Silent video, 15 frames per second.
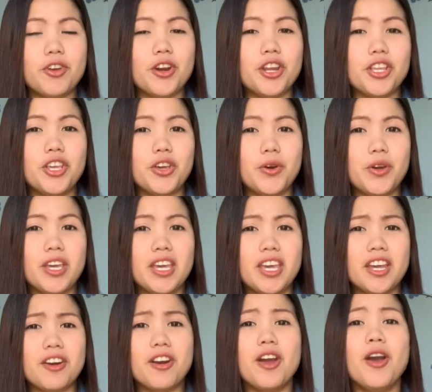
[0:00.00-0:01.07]
new here,
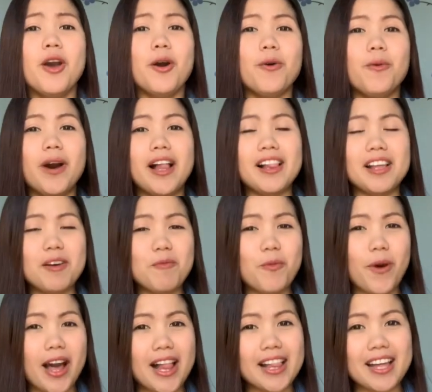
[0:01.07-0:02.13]
welcome,
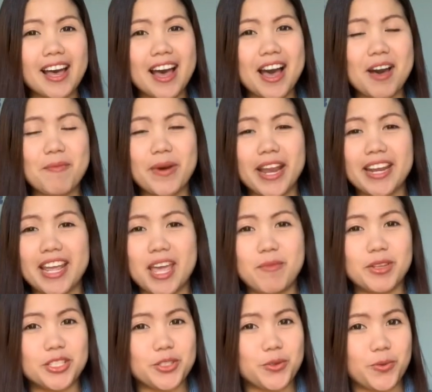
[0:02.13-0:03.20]
welcome. My name
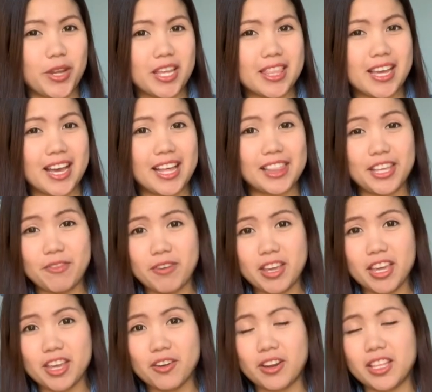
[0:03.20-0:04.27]
is Rina, living
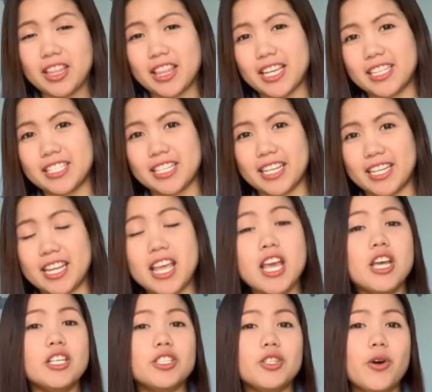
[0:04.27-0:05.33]
here in London.
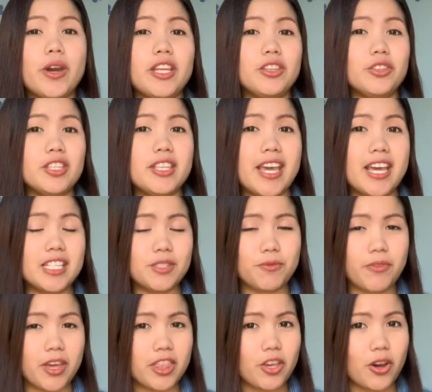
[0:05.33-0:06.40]
So in today's
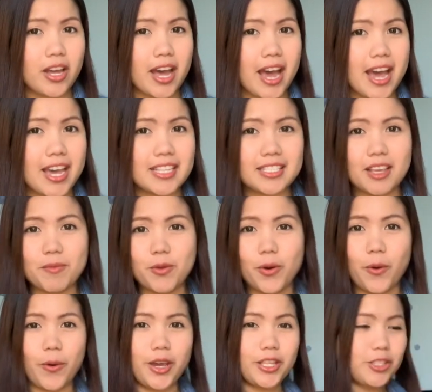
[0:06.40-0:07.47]
video, guys, I'm
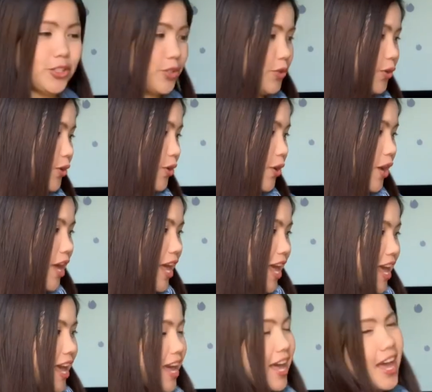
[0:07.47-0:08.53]
going to
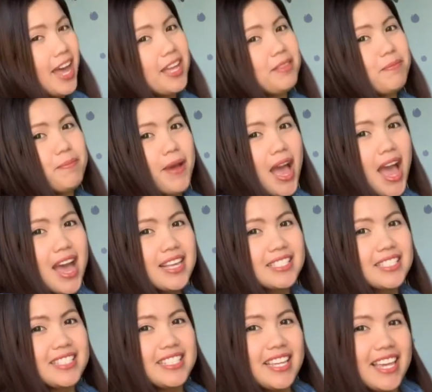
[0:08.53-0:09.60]
unbox
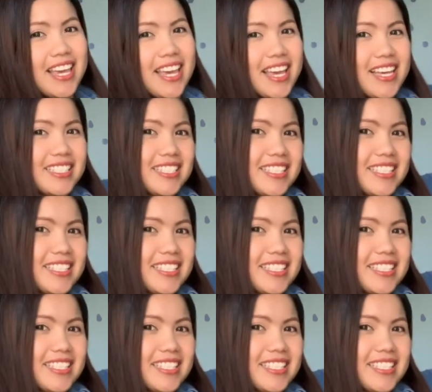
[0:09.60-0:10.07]
this